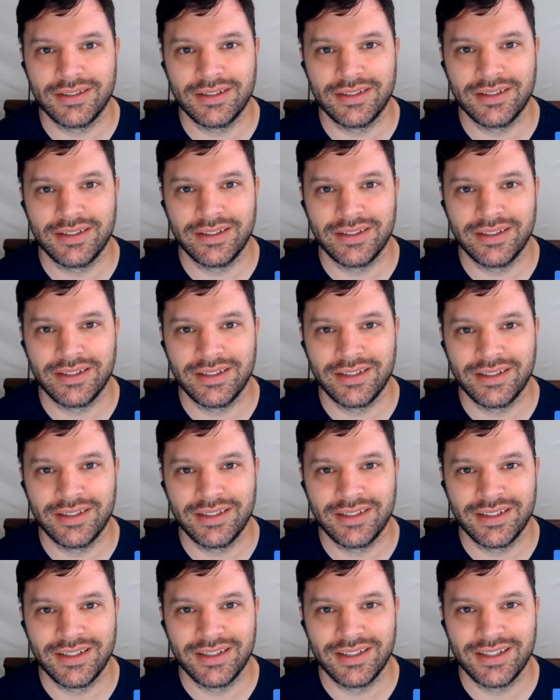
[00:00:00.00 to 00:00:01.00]

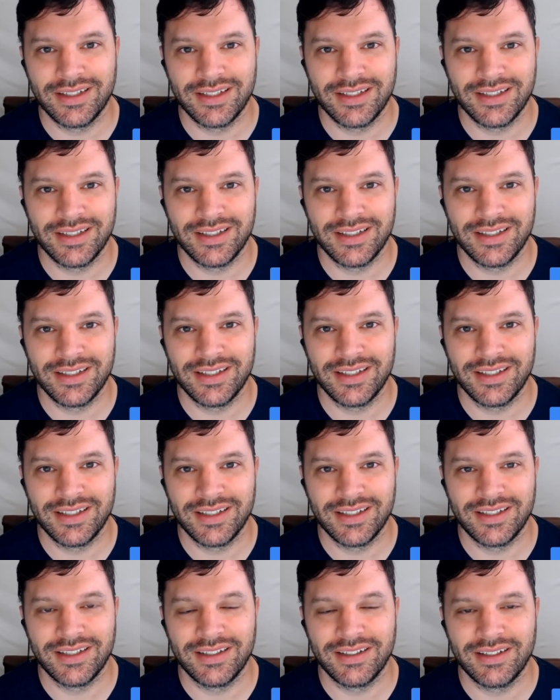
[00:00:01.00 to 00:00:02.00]

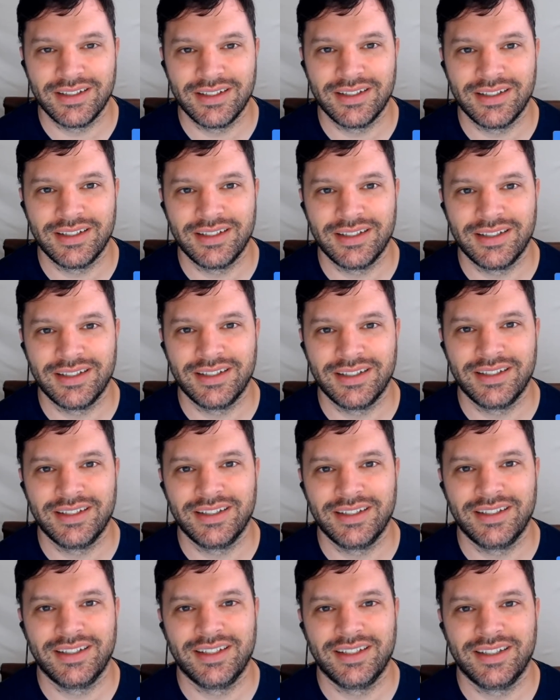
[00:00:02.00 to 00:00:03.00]

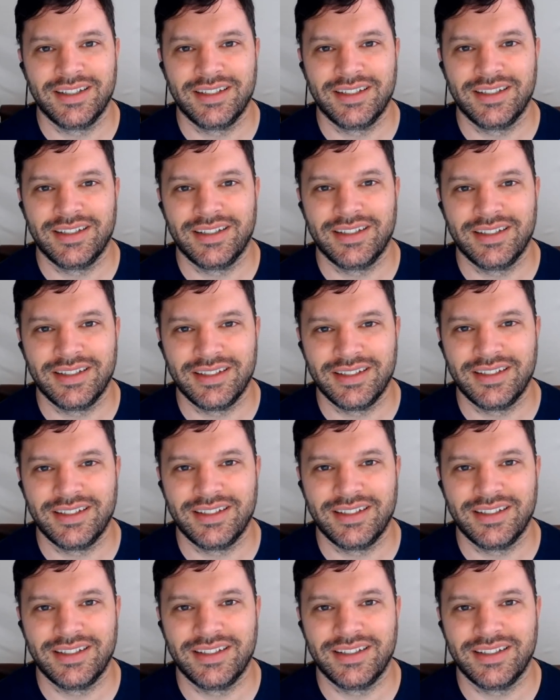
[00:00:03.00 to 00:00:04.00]

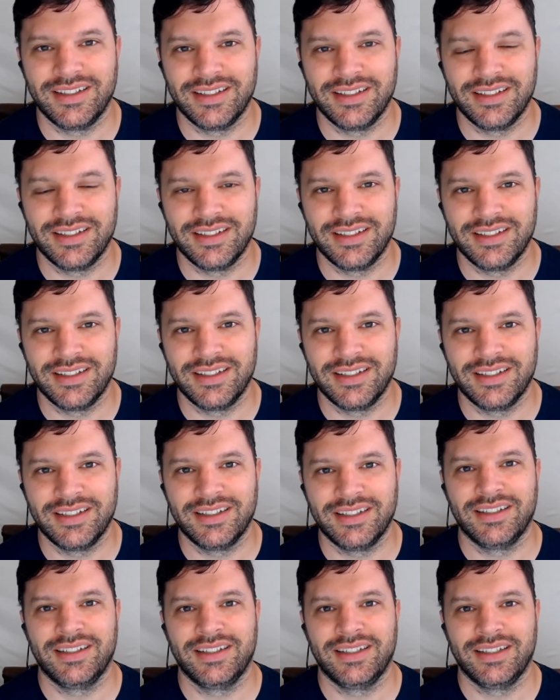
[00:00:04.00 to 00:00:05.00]

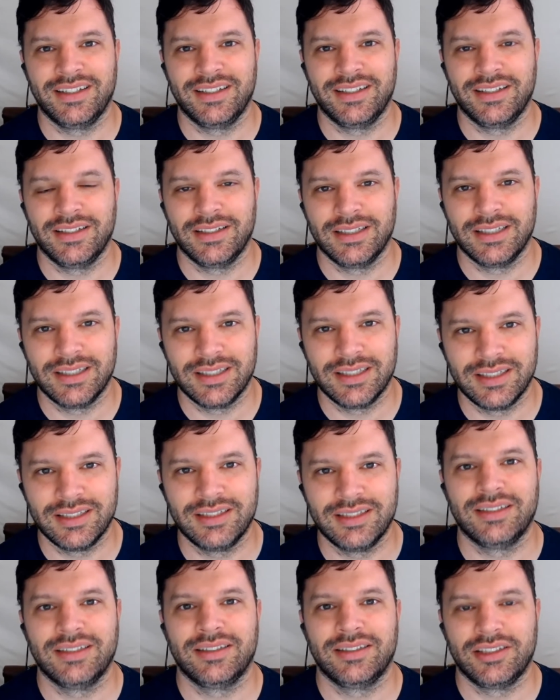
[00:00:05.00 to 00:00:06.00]

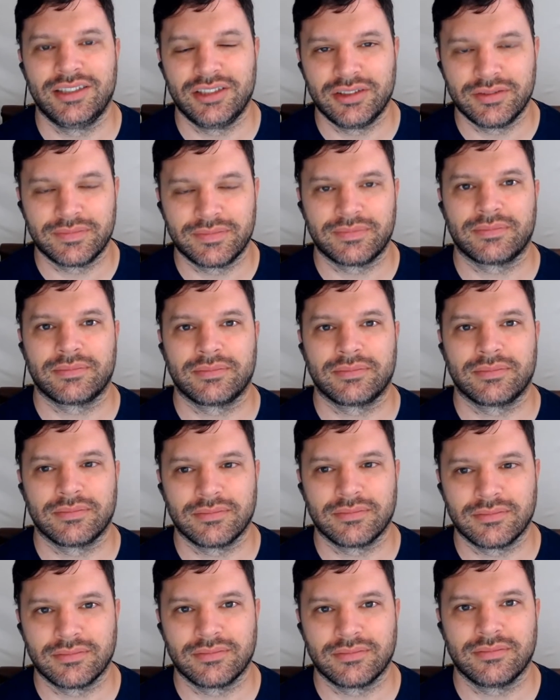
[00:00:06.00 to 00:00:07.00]

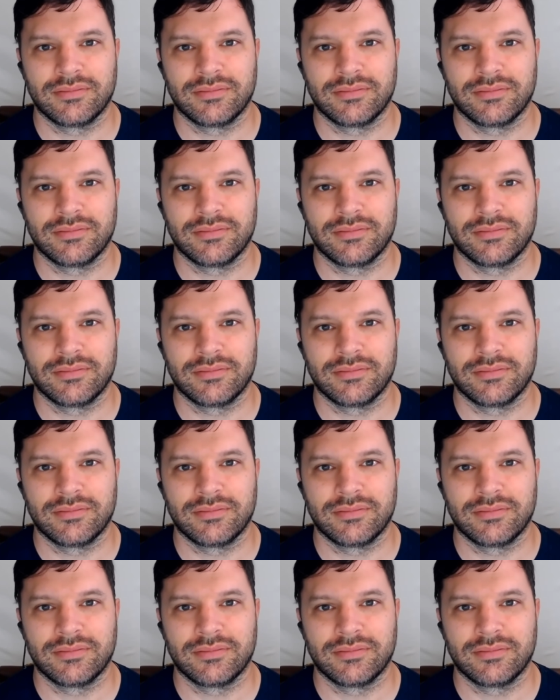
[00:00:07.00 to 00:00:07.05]
(silent)